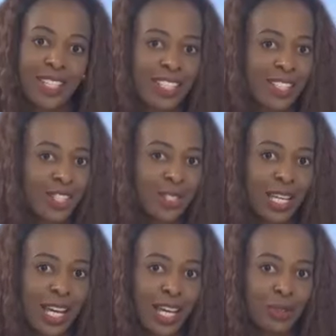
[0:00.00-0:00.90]
it's still
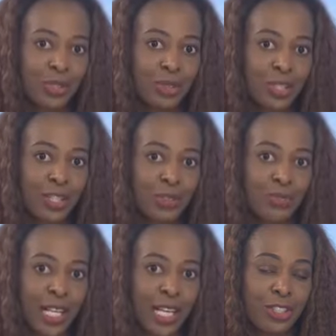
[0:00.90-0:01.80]
time to reach your
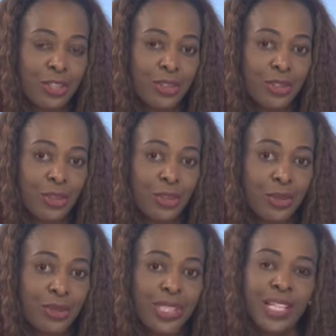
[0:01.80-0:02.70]
financial
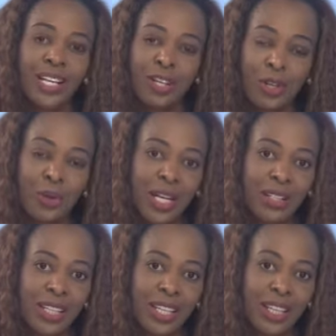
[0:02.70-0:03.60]
goals. Go out
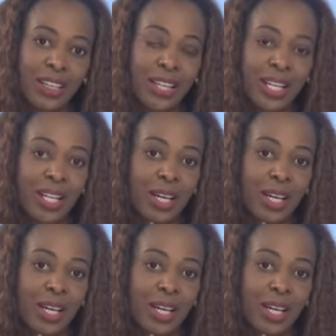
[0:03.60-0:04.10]
there,